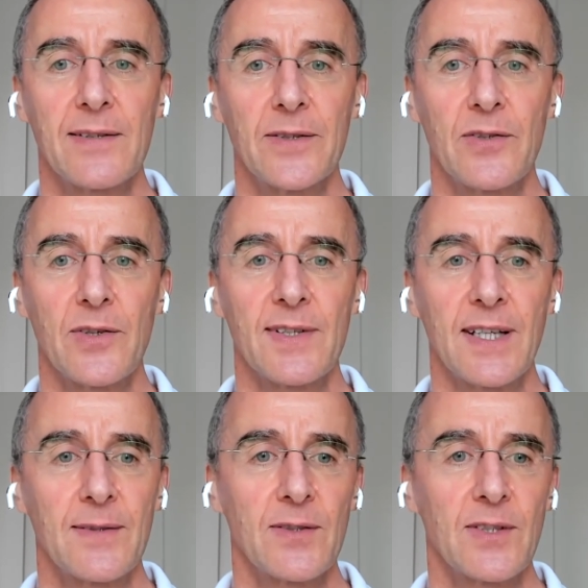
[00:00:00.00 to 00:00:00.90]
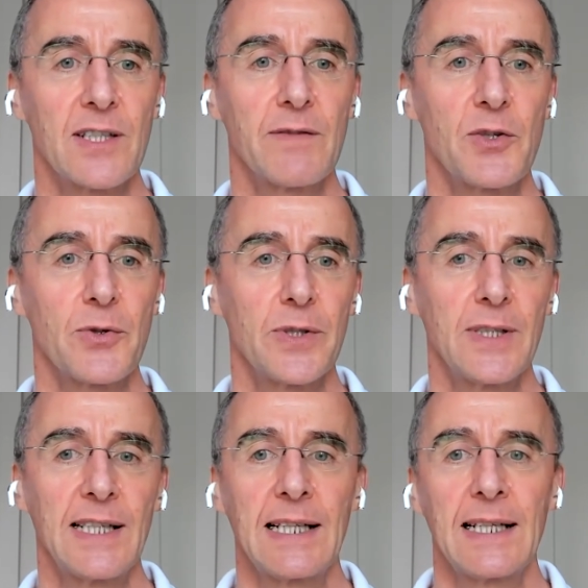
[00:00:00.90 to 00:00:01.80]
It's not just down to the
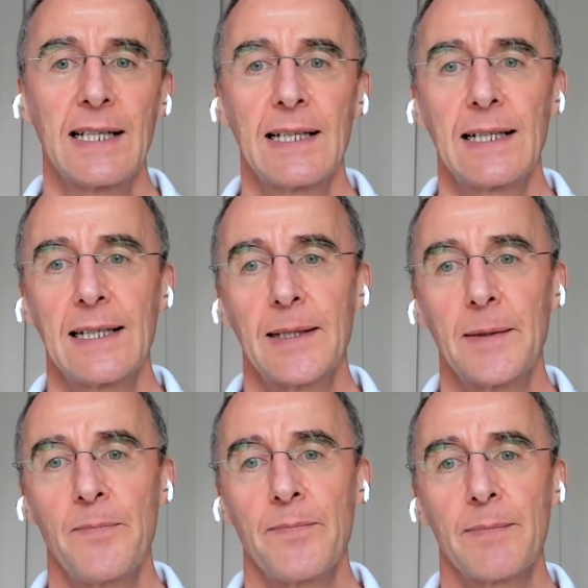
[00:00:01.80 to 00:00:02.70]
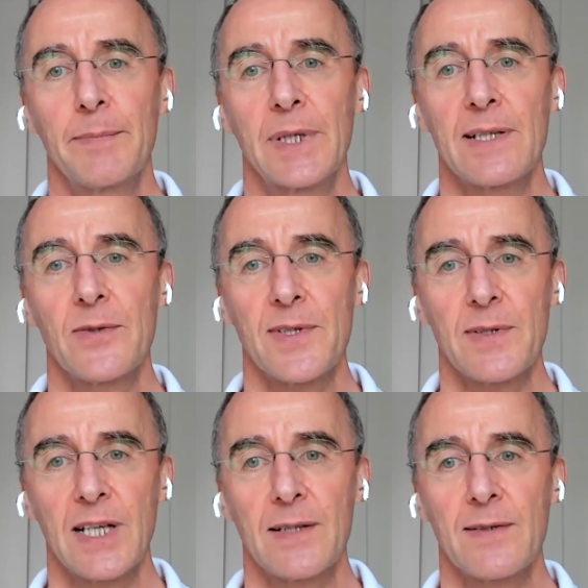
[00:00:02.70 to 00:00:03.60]
individual, um, but it's
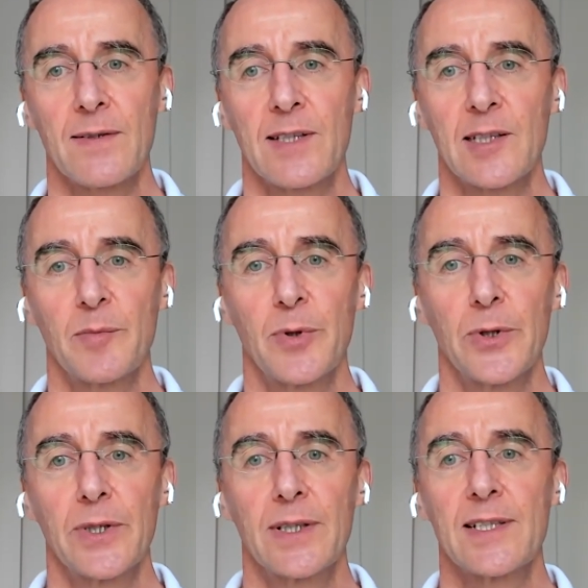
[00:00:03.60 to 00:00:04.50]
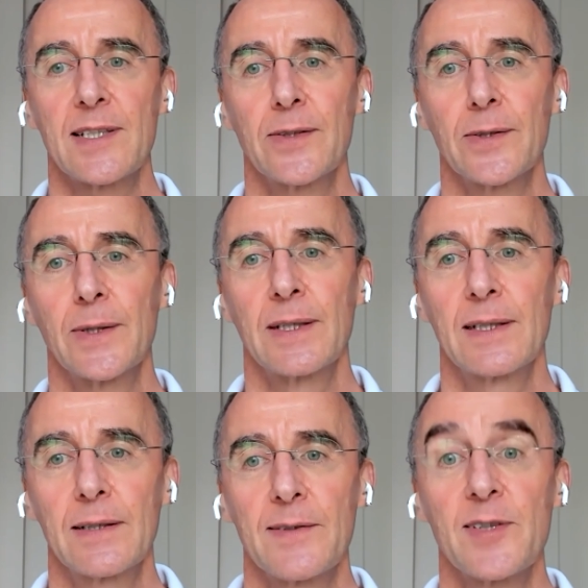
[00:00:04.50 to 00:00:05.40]
also down to the employer to,
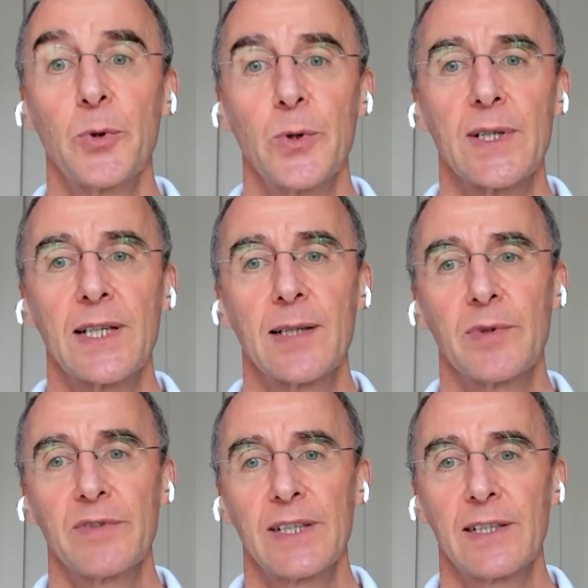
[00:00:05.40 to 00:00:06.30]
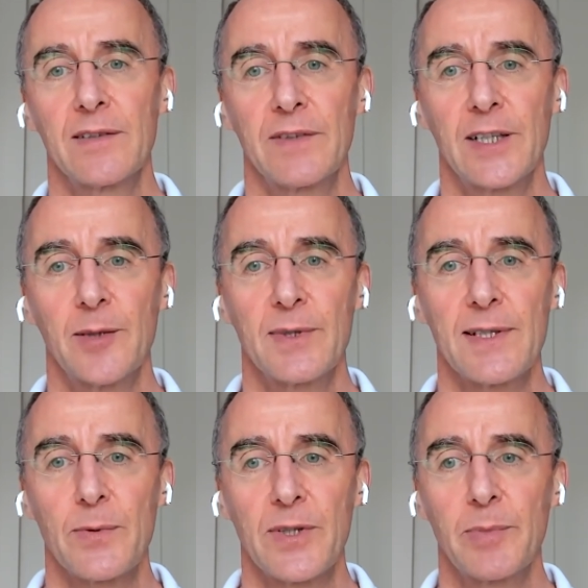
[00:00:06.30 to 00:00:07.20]
you know, support and provide an
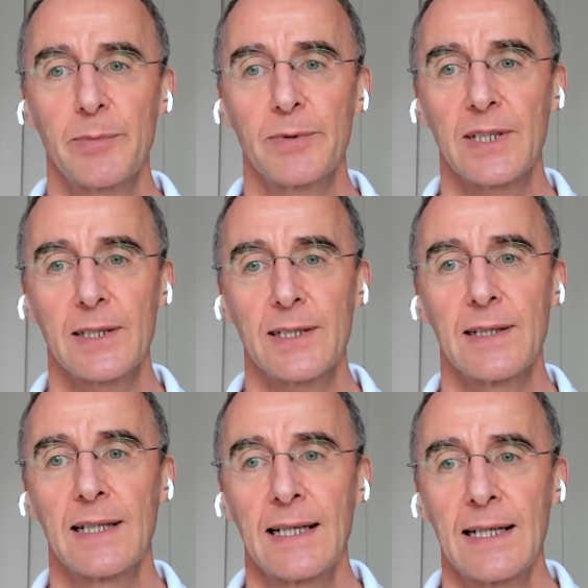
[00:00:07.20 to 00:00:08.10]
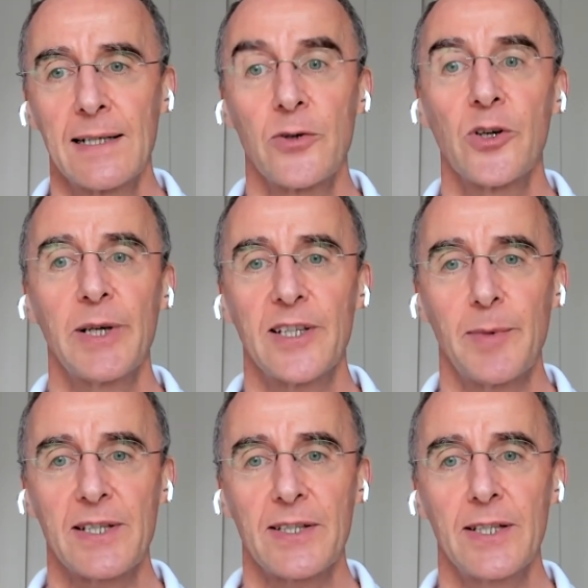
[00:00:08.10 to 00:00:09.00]
environment where people can talk about
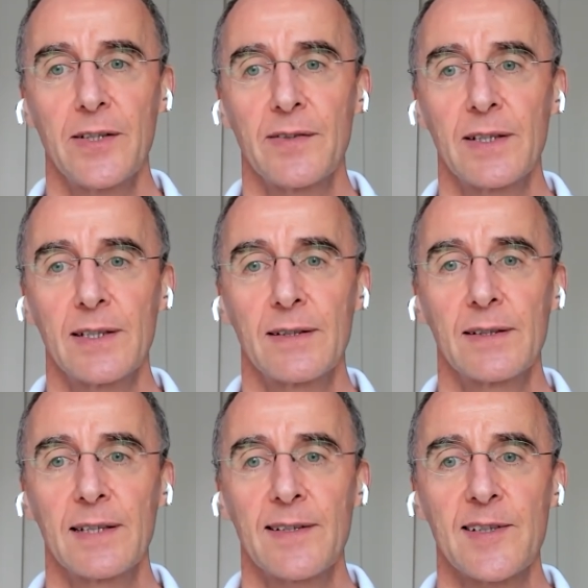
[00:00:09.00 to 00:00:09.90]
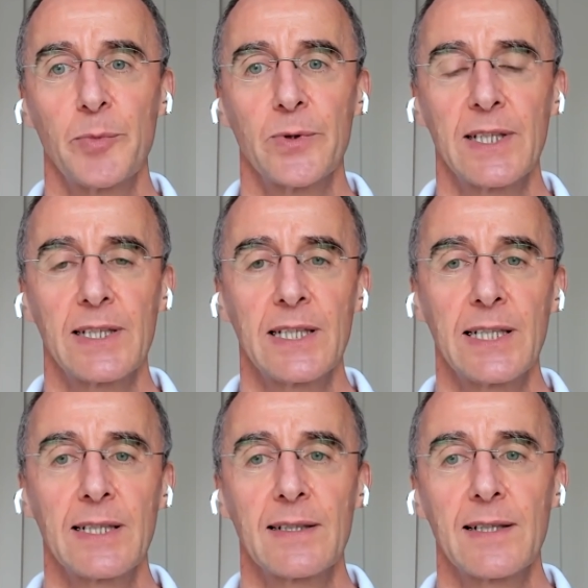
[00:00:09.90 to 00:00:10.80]
their mental health and get the support they
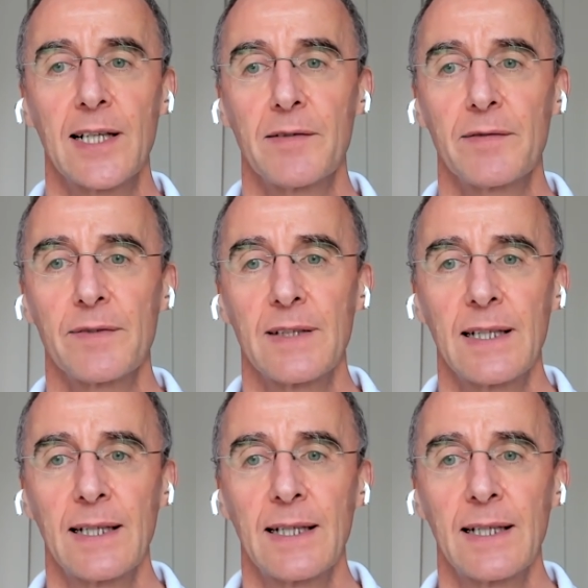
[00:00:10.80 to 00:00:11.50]
need and have